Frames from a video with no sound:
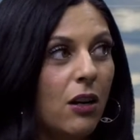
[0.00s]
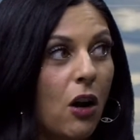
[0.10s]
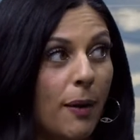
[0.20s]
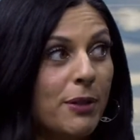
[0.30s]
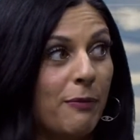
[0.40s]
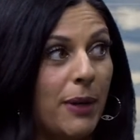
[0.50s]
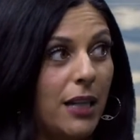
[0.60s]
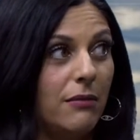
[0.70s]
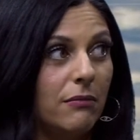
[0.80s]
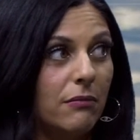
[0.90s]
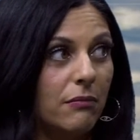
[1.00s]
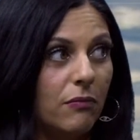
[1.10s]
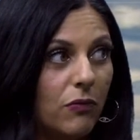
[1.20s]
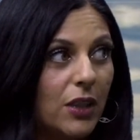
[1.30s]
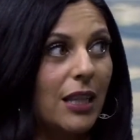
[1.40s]
comps have been
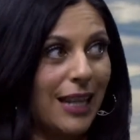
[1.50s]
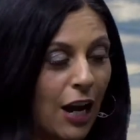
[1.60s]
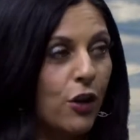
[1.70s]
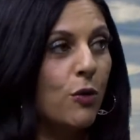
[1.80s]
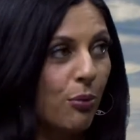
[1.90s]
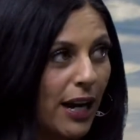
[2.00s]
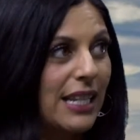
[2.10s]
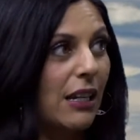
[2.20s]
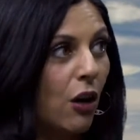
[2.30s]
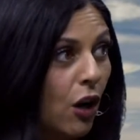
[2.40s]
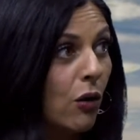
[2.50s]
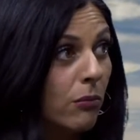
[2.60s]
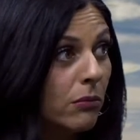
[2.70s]
how you price a home.